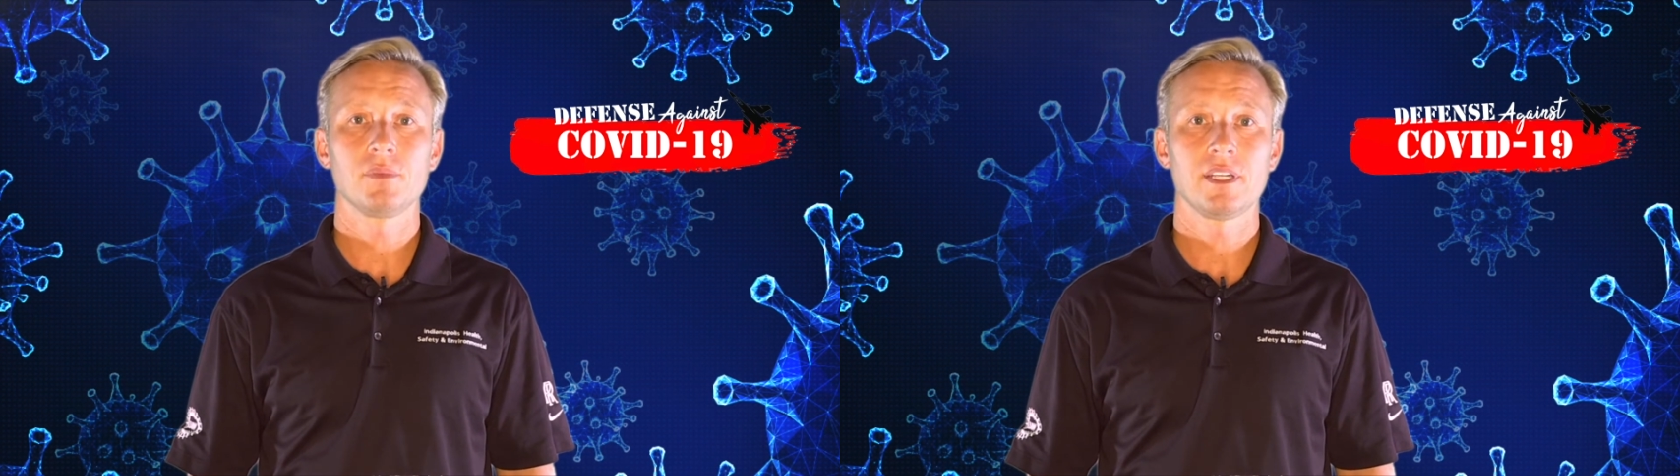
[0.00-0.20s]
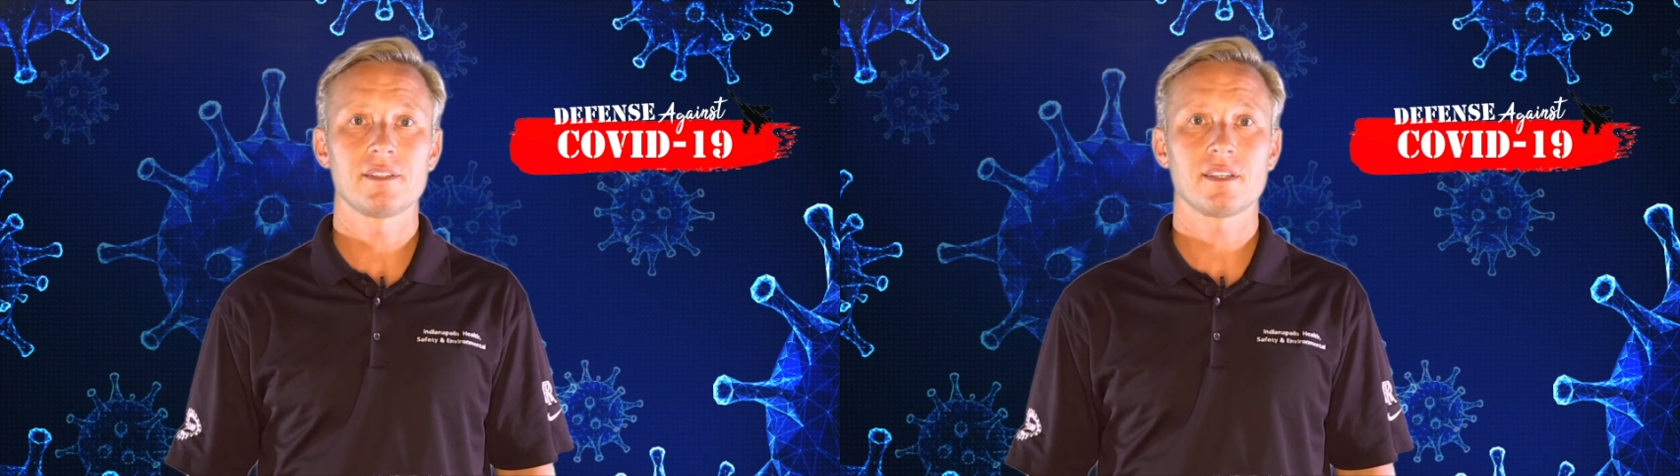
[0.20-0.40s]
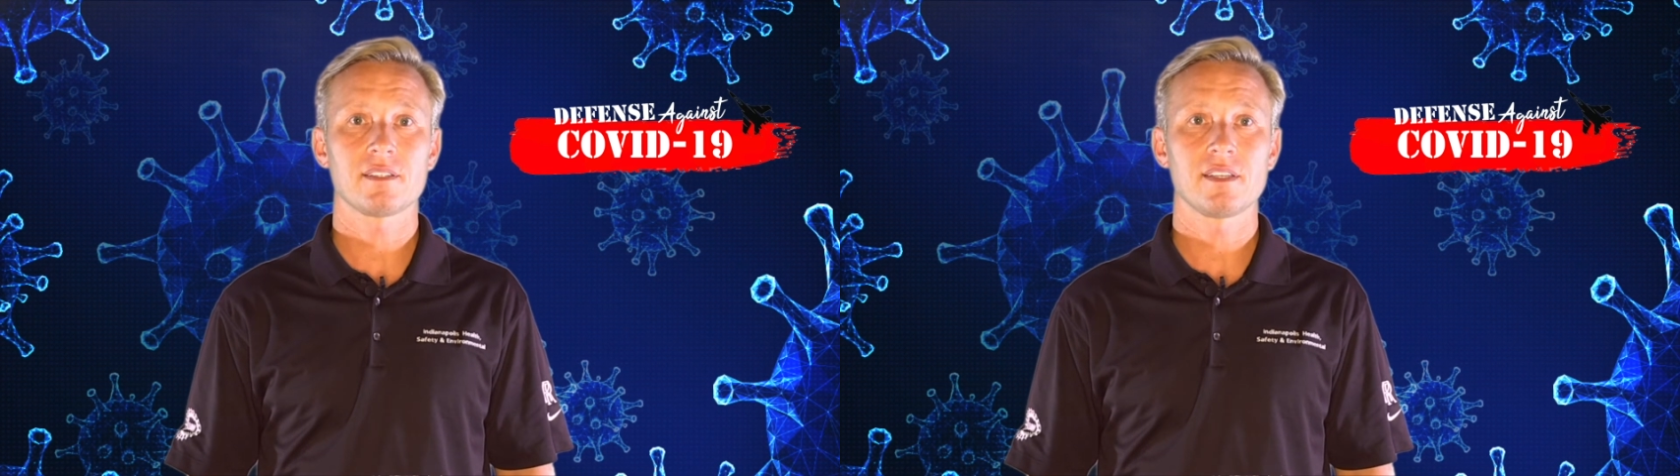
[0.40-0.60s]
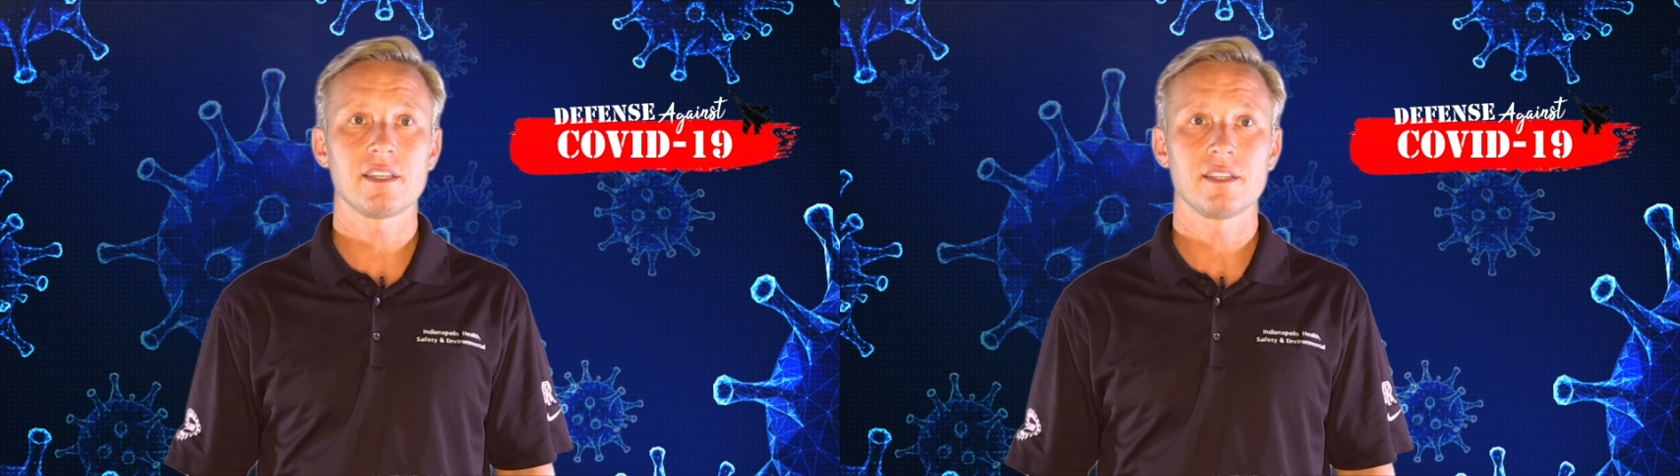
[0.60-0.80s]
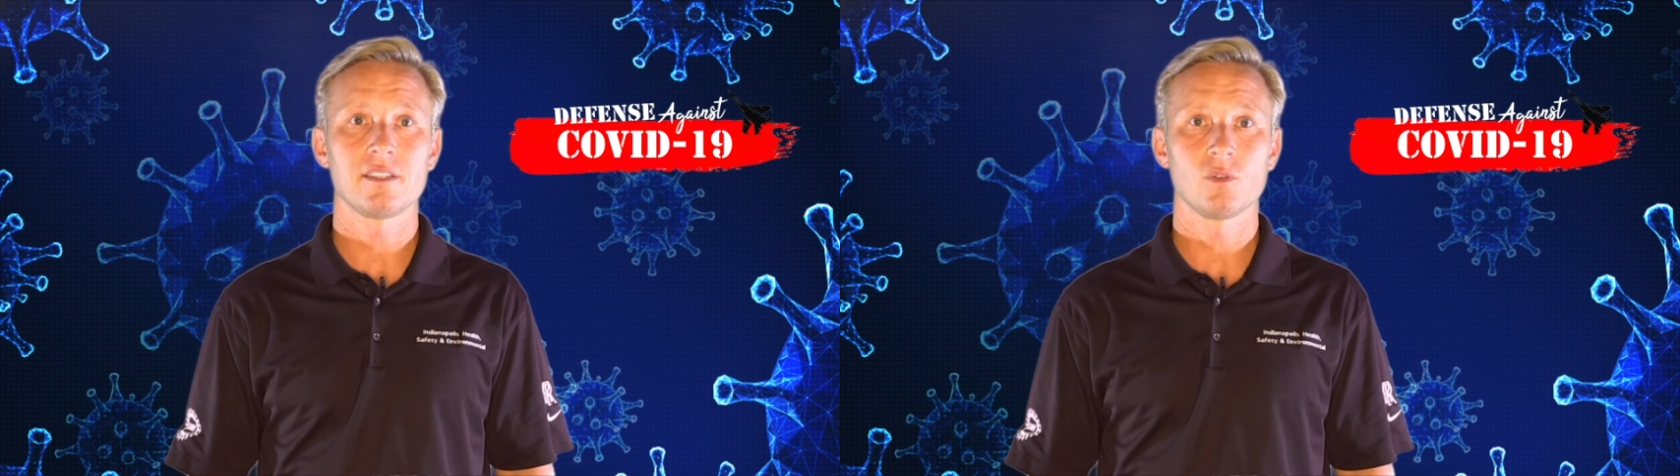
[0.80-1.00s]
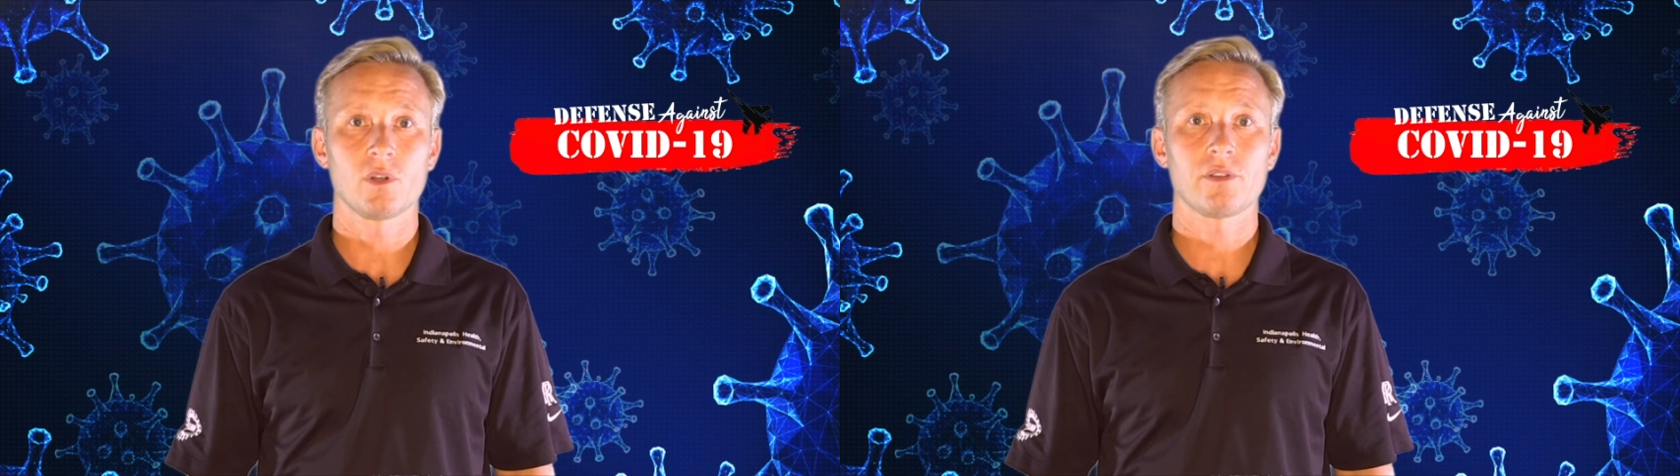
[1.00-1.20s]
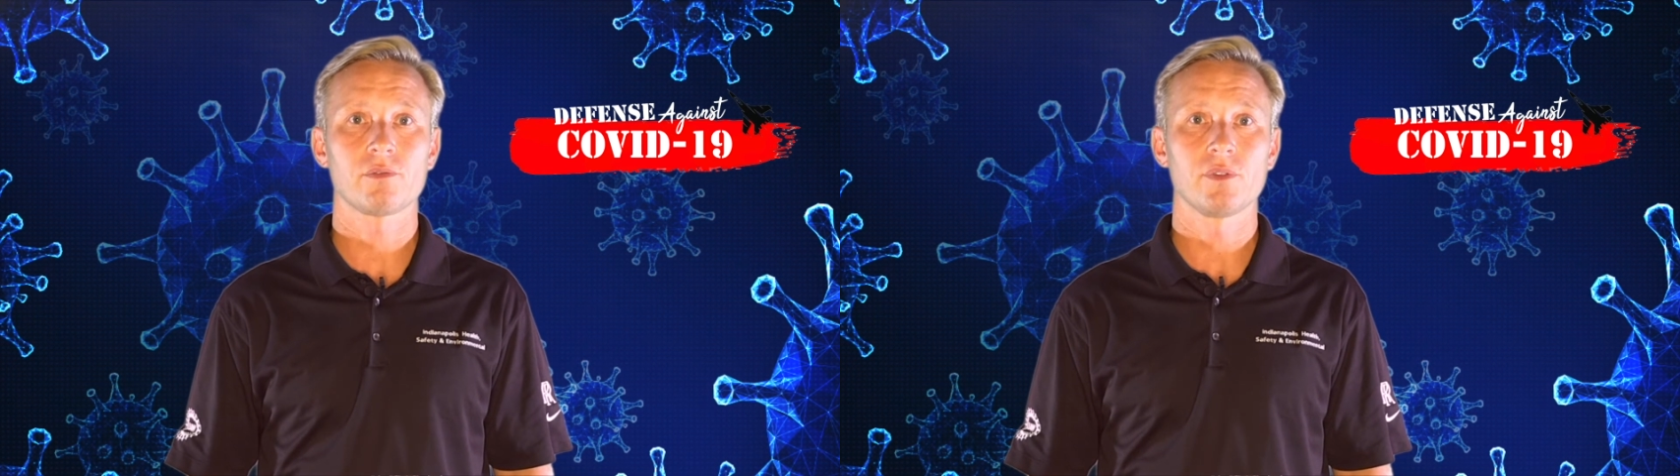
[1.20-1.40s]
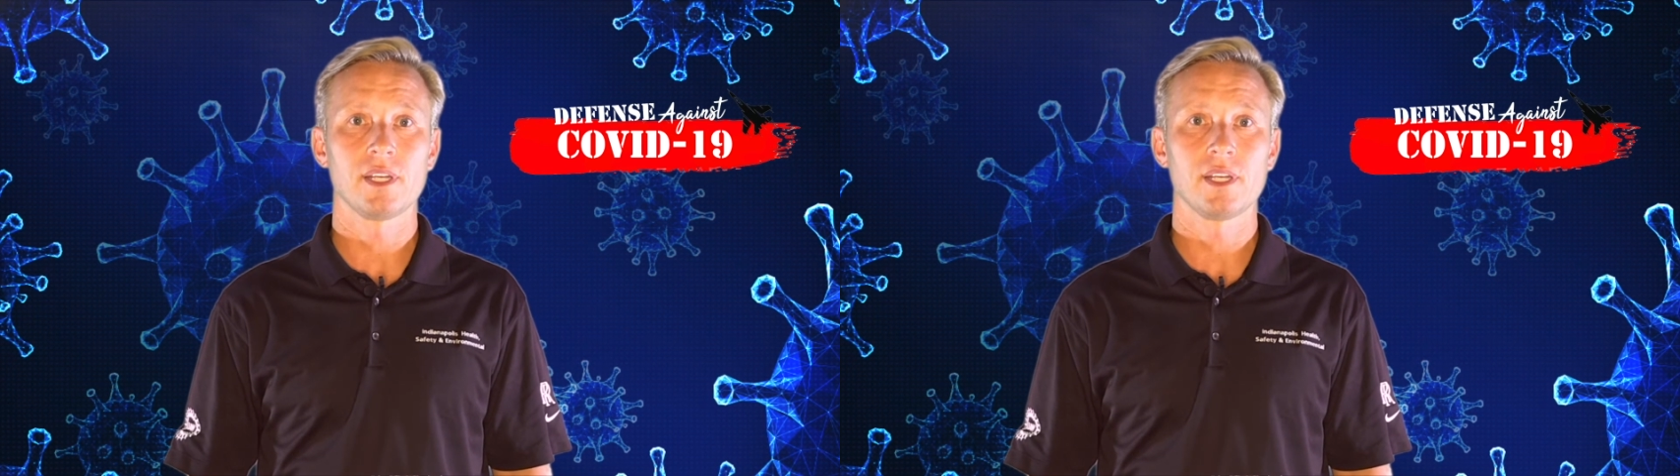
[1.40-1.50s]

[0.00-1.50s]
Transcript: and succeeded to work through